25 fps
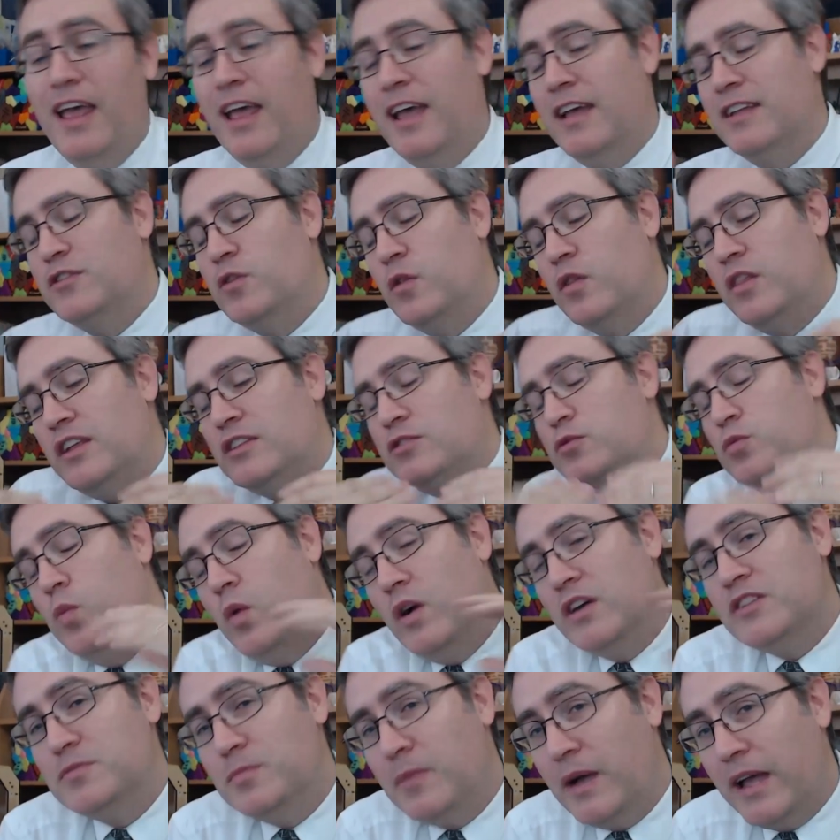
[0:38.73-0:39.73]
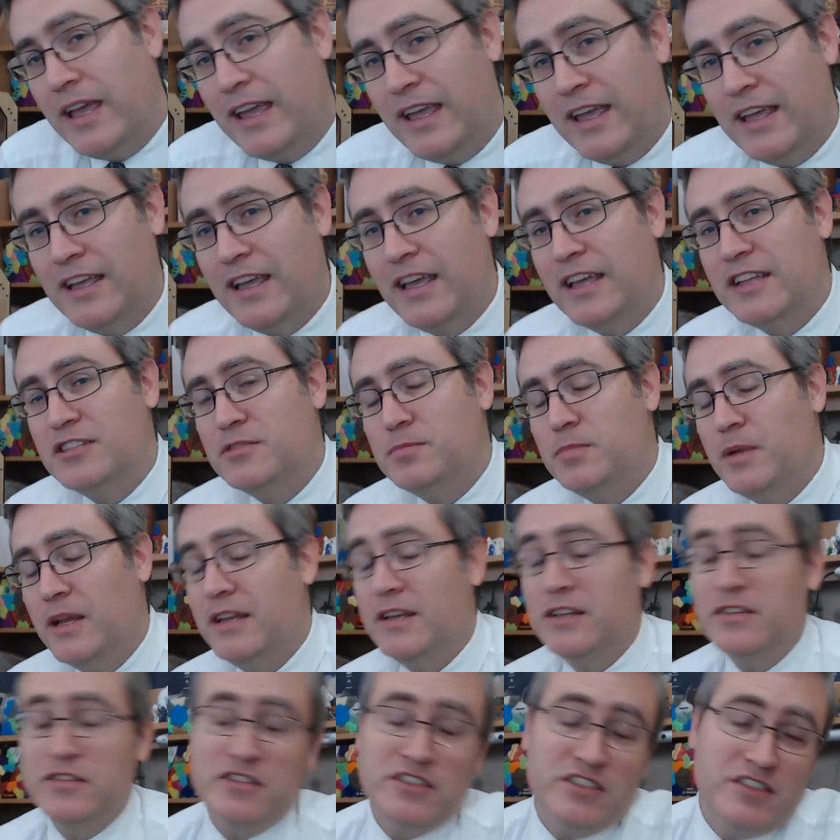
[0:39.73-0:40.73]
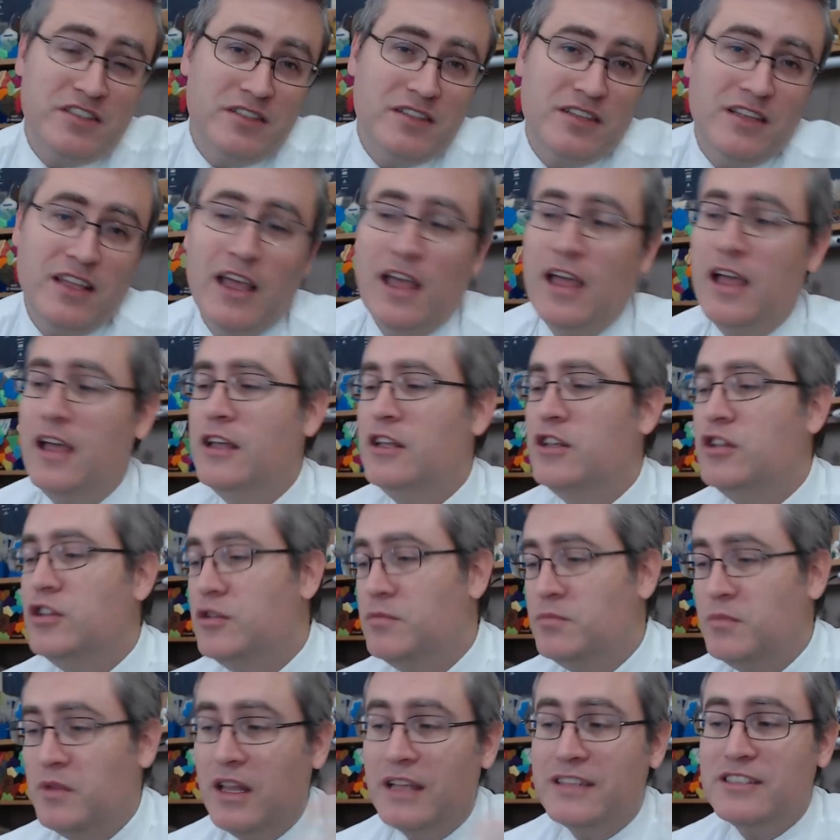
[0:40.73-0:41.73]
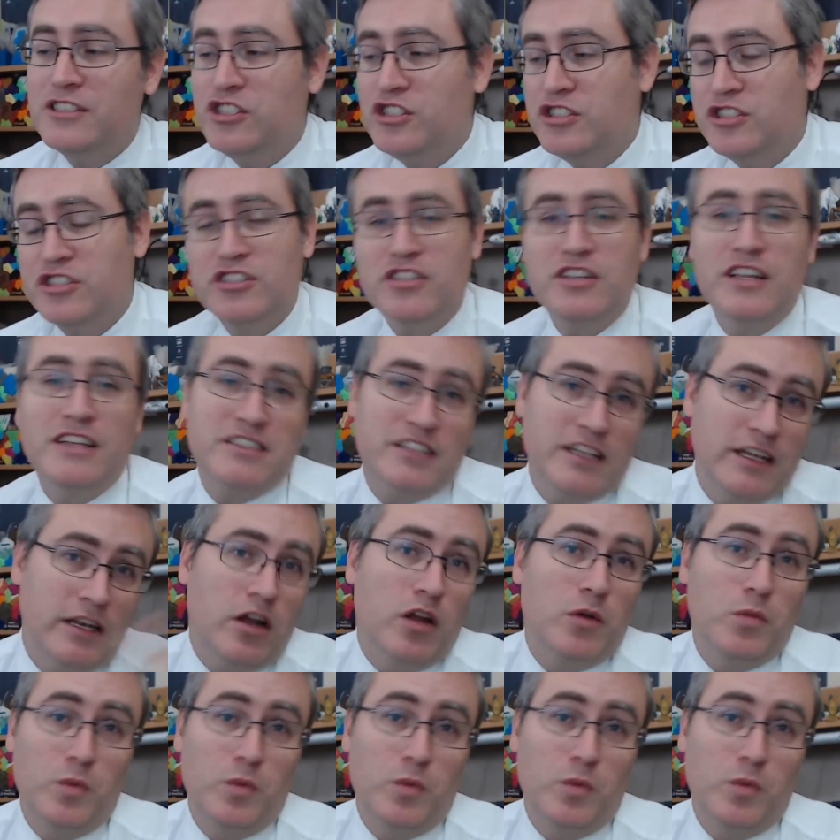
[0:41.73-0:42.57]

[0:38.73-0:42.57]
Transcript: And so this was my experience. Let's just, let's get on